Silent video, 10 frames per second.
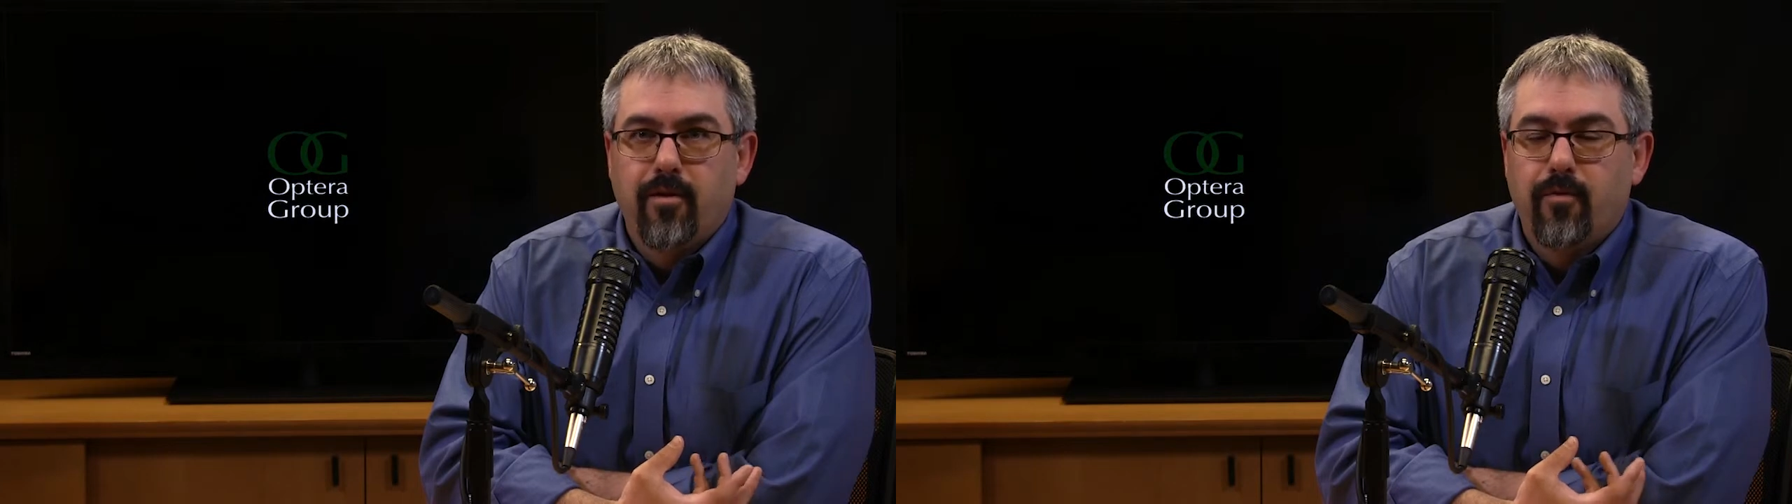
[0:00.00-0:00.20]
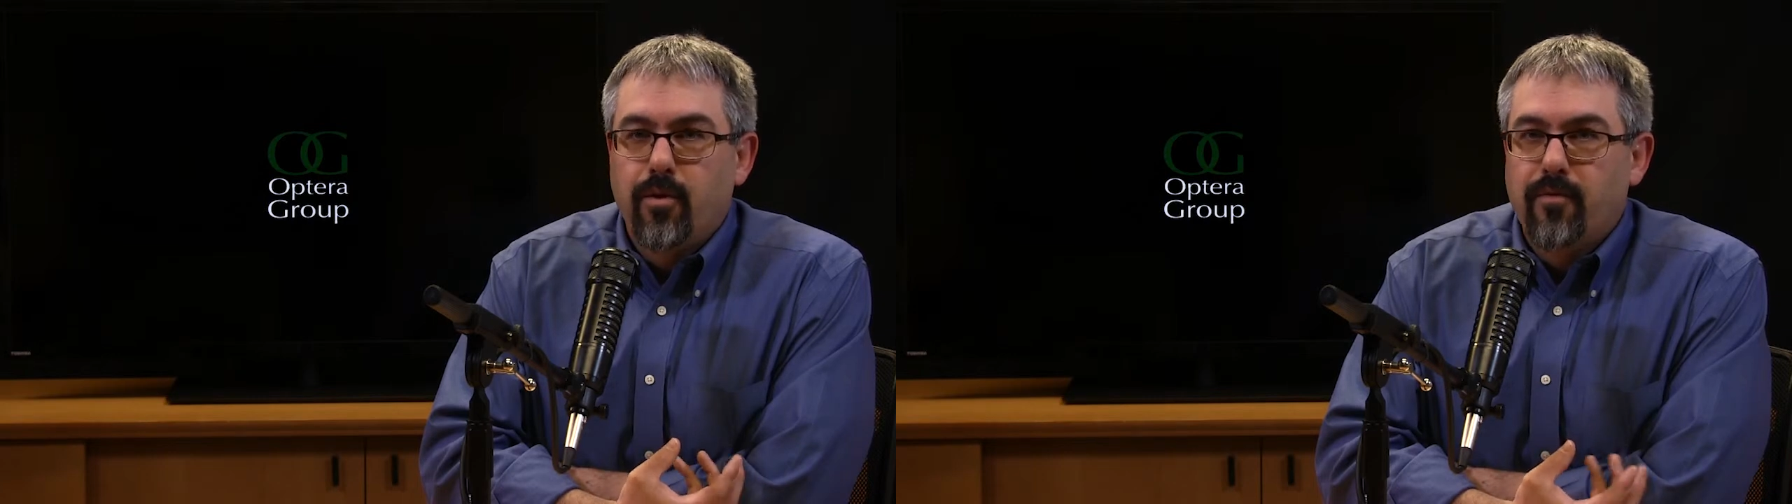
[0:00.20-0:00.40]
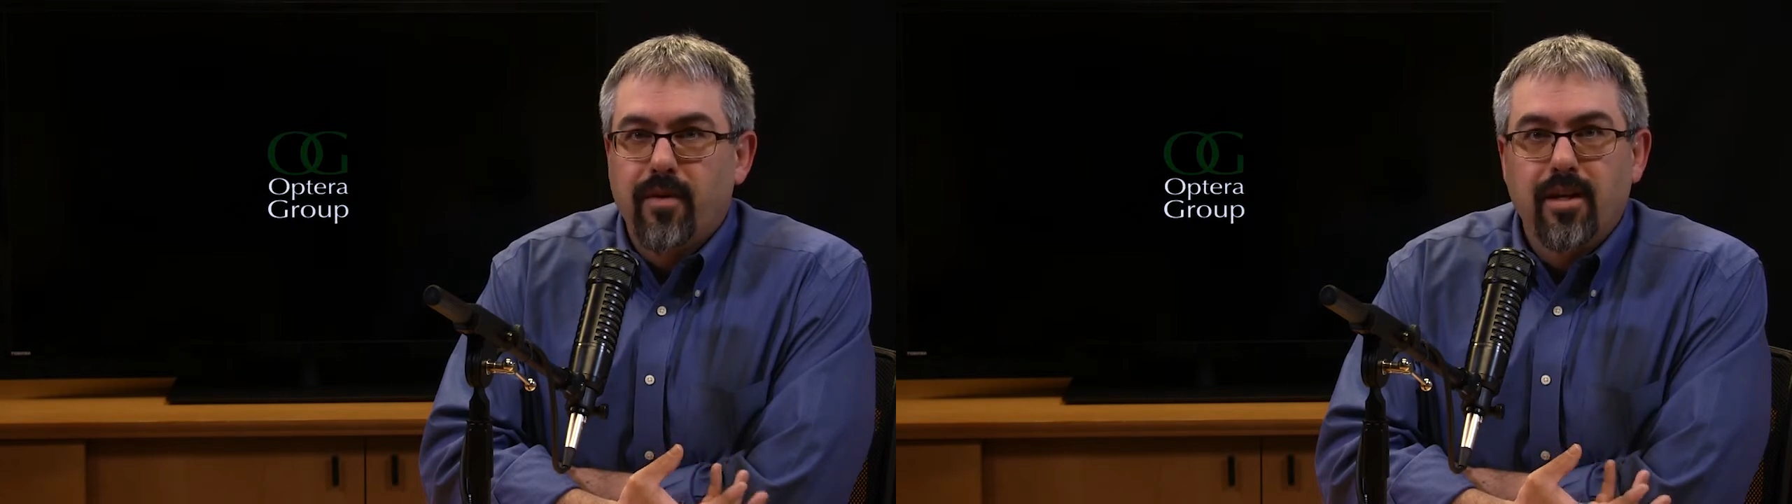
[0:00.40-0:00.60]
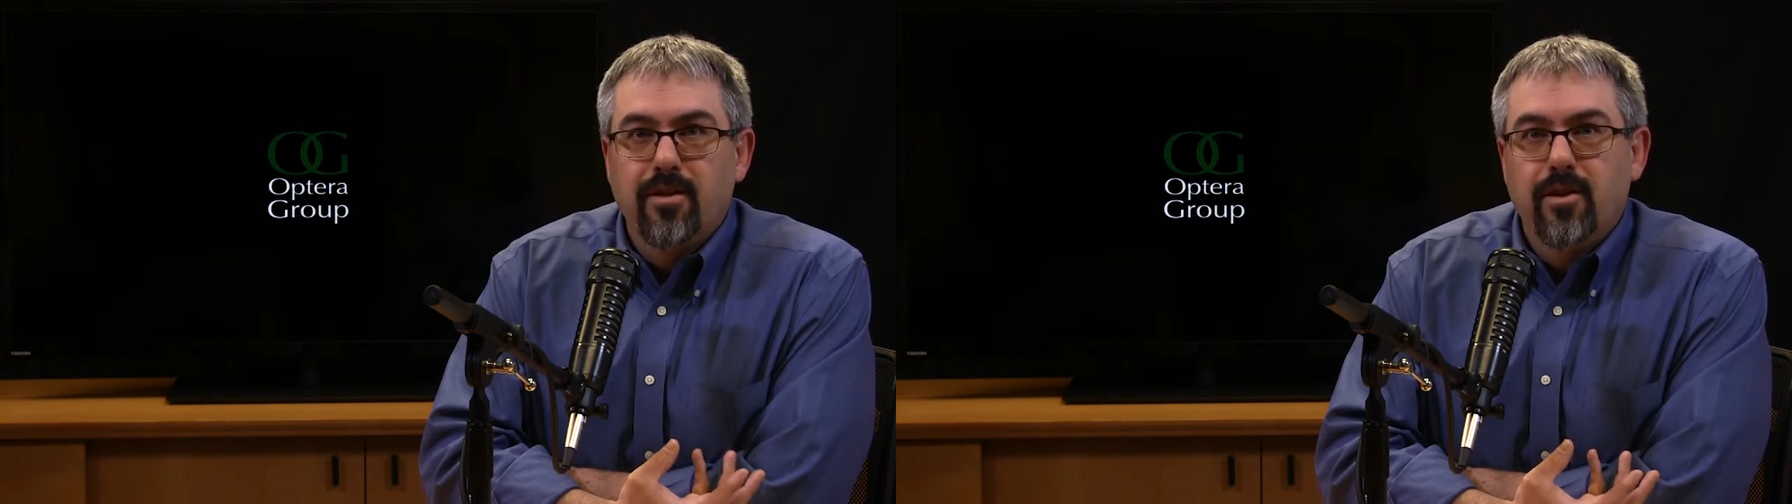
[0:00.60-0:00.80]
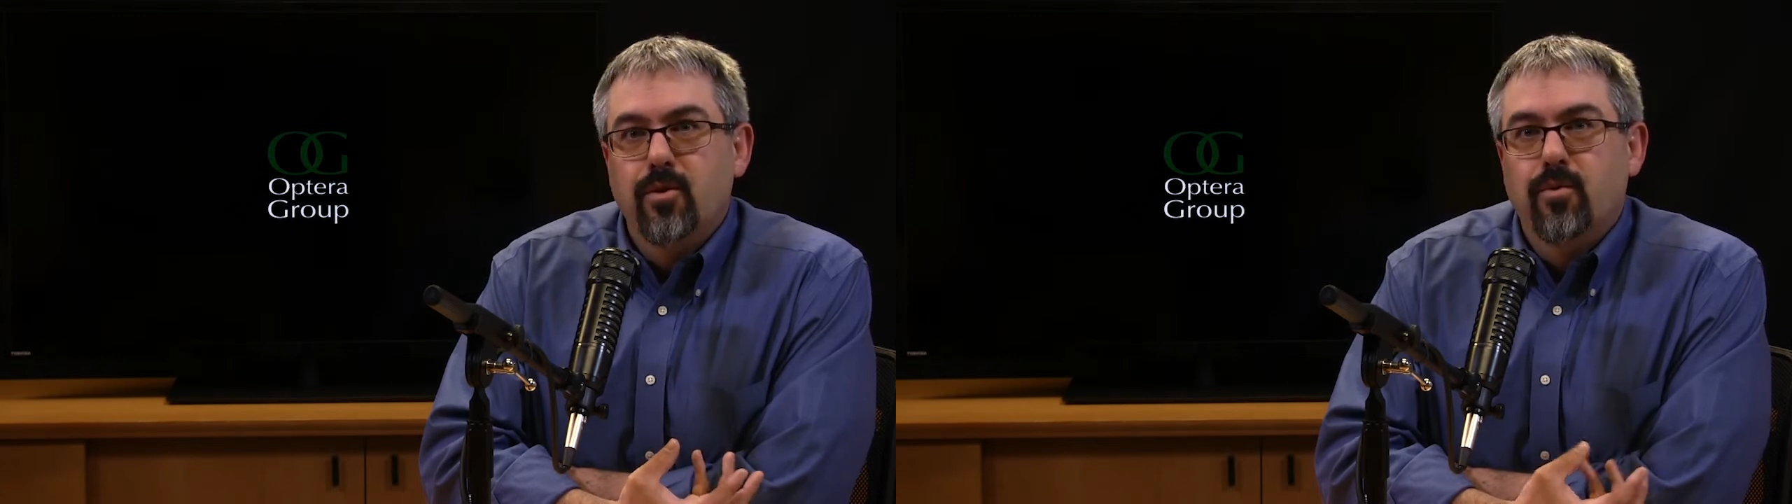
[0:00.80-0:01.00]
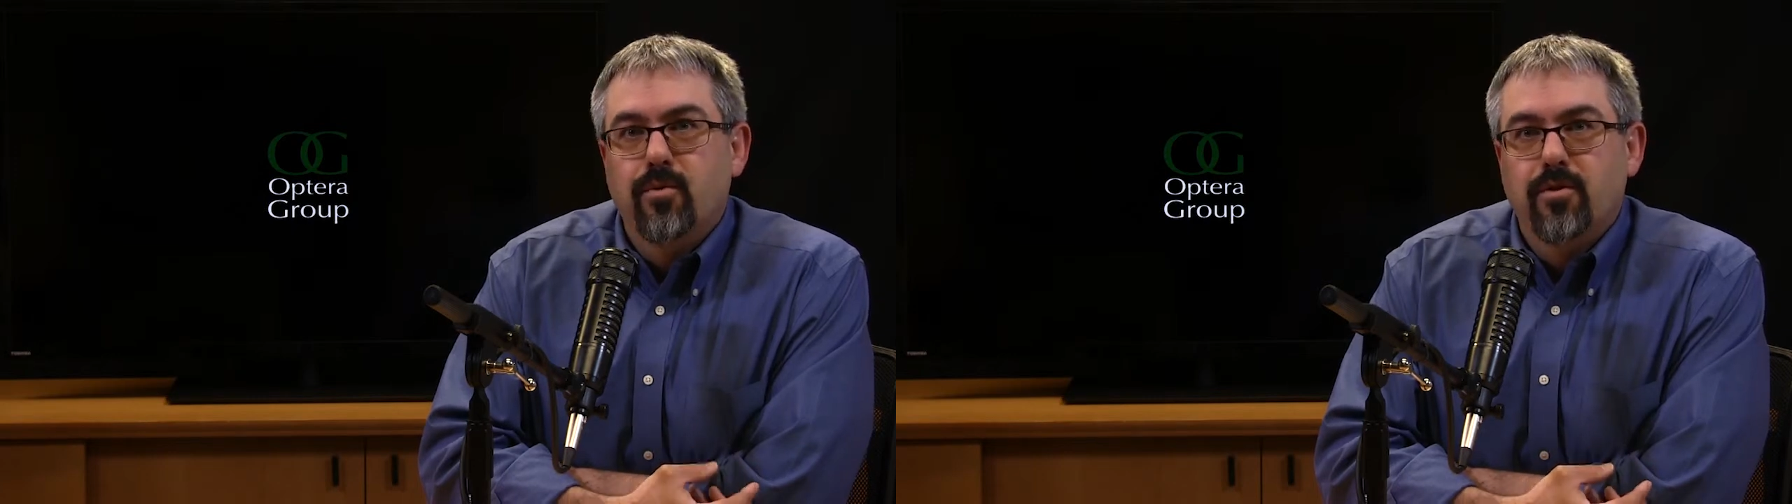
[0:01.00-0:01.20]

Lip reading: the really fancy tools